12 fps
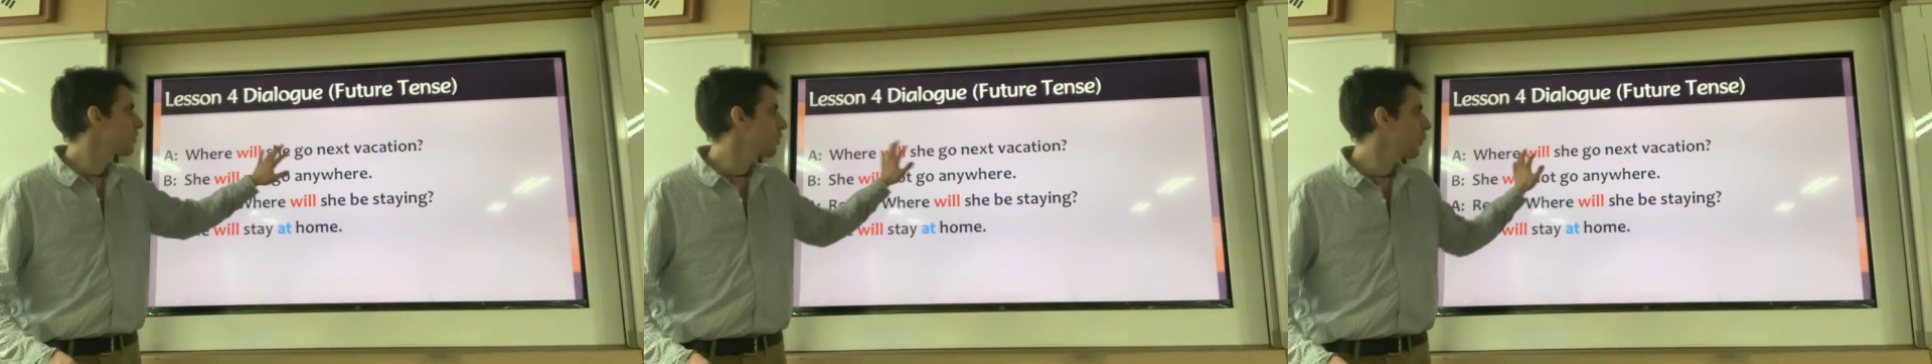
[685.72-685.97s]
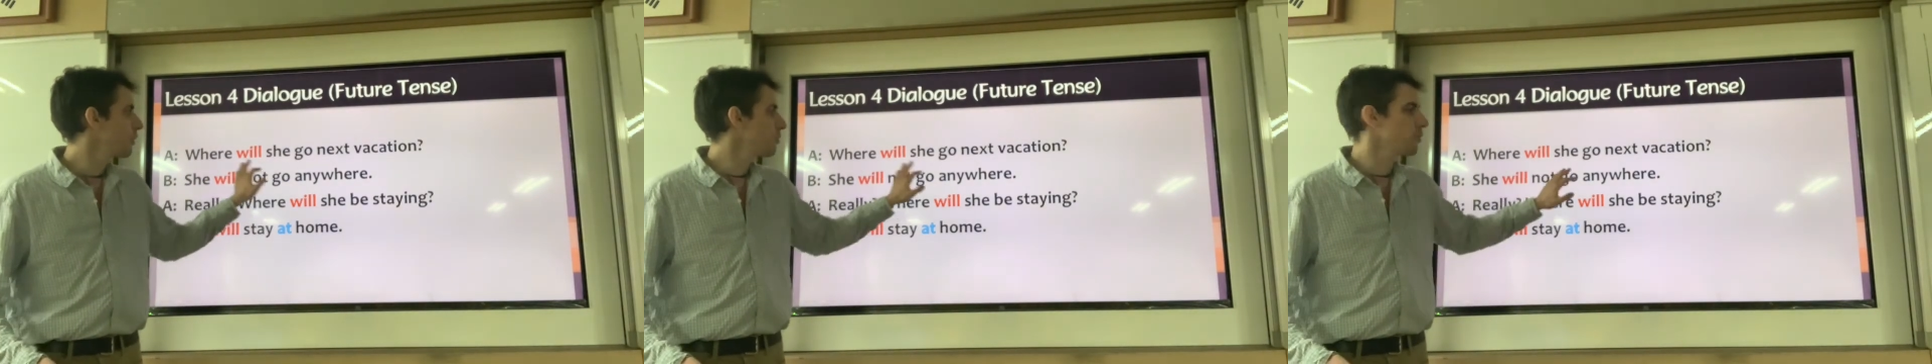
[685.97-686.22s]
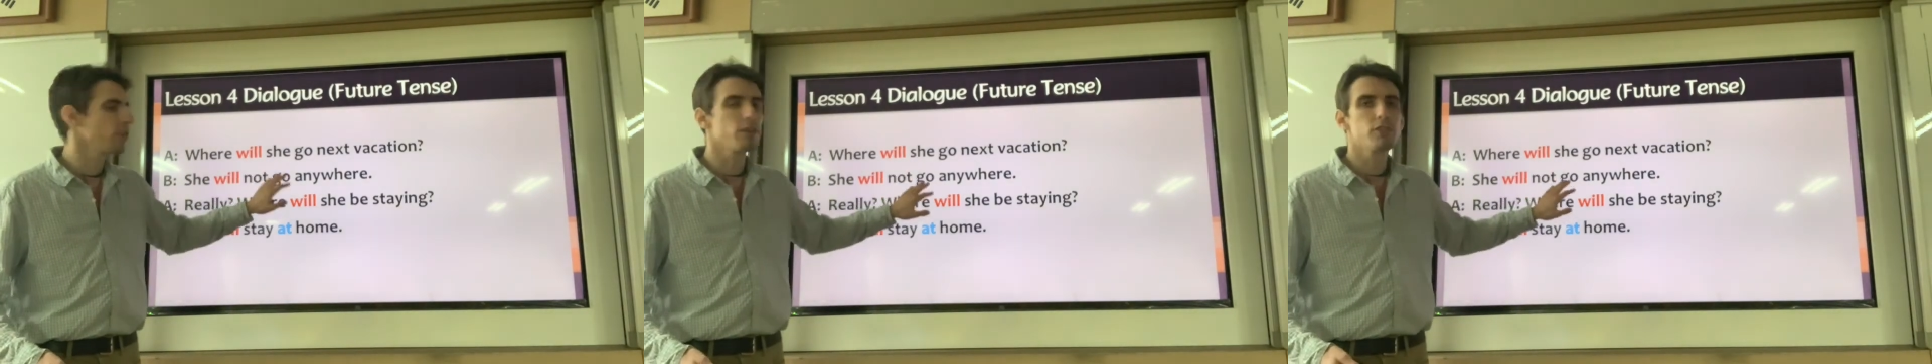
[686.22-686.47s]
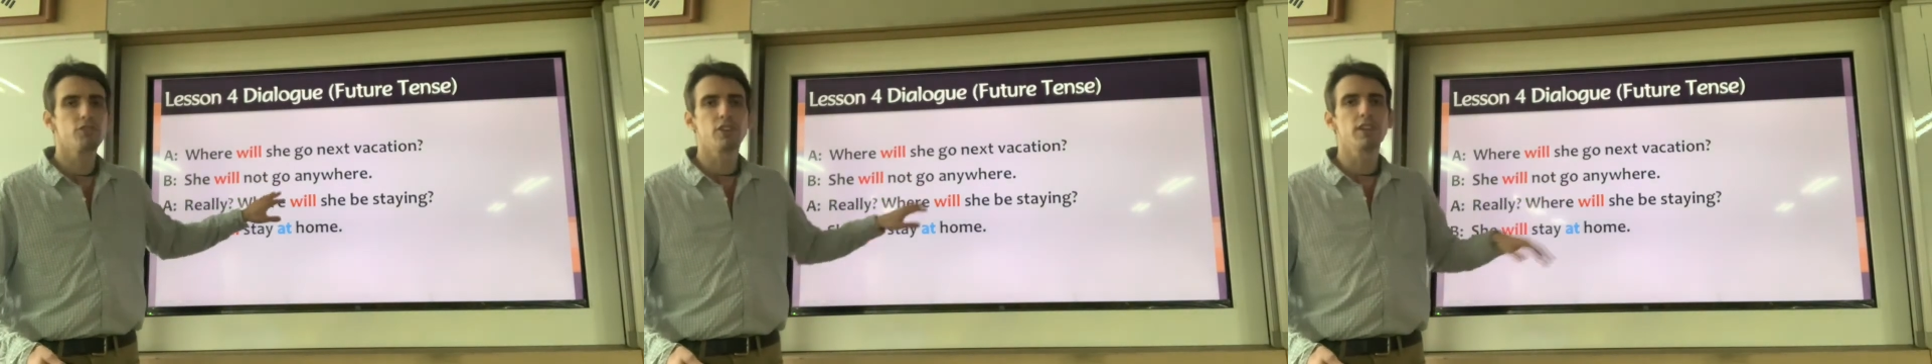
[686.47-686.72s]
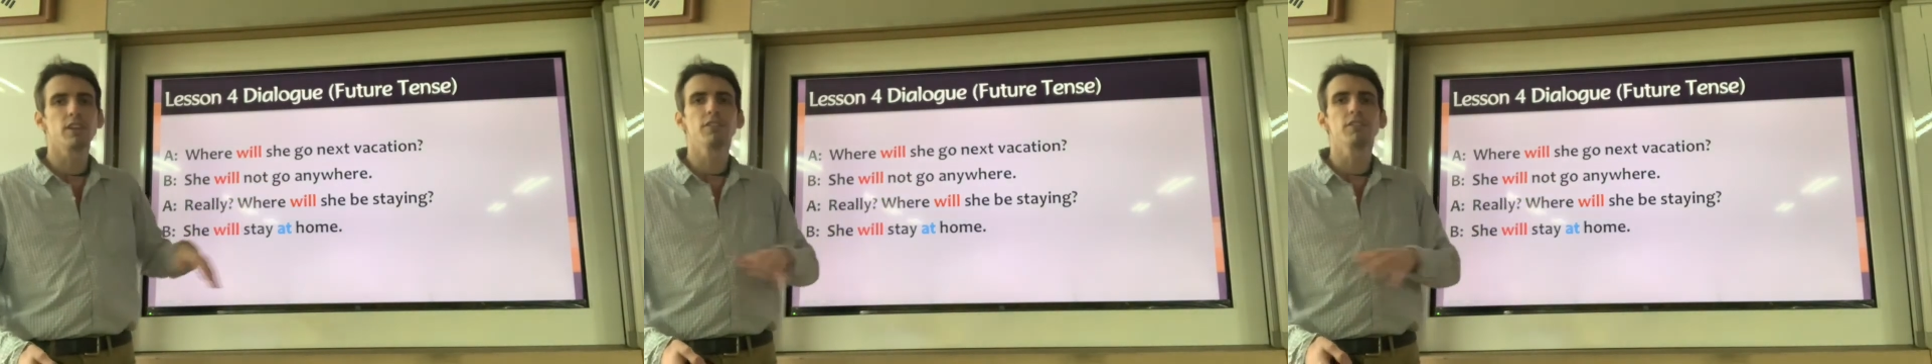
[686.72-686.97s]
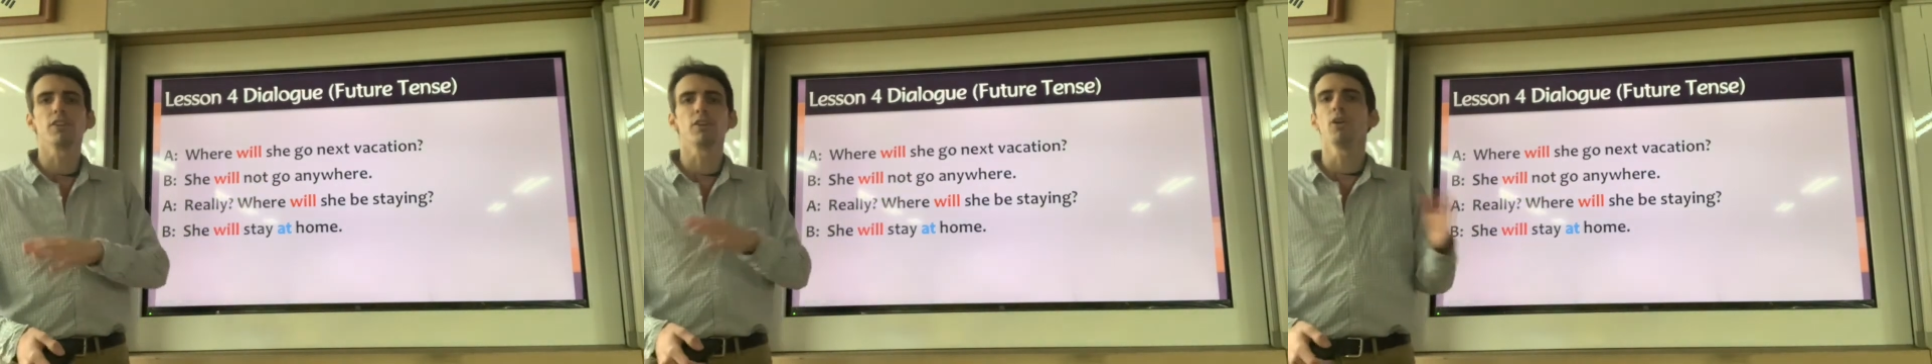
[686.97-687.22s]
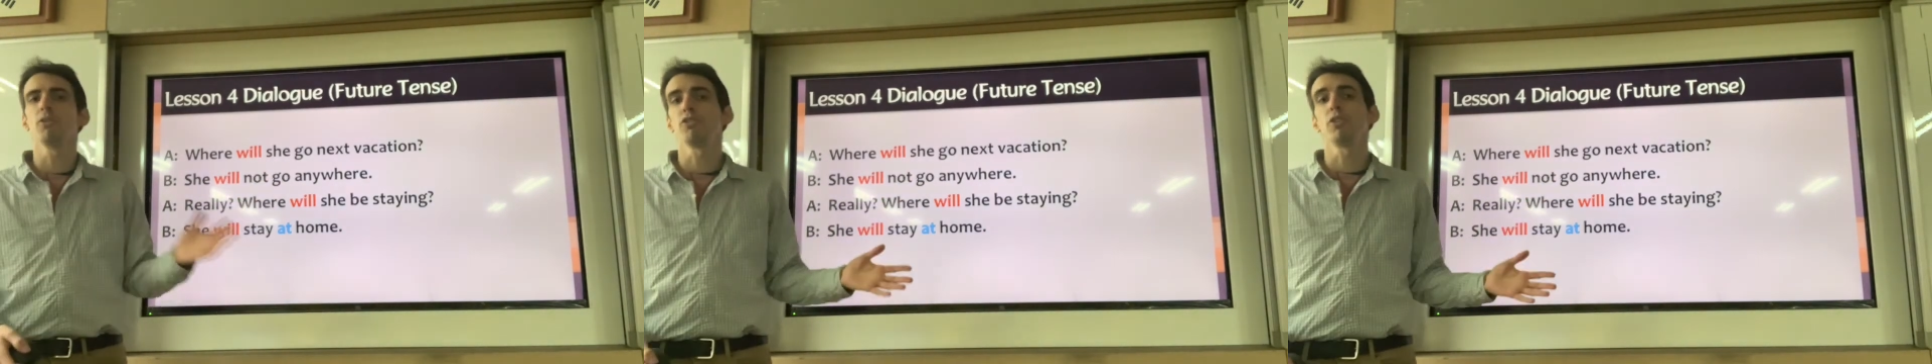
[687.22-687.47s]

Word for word: question. She doesn't go, she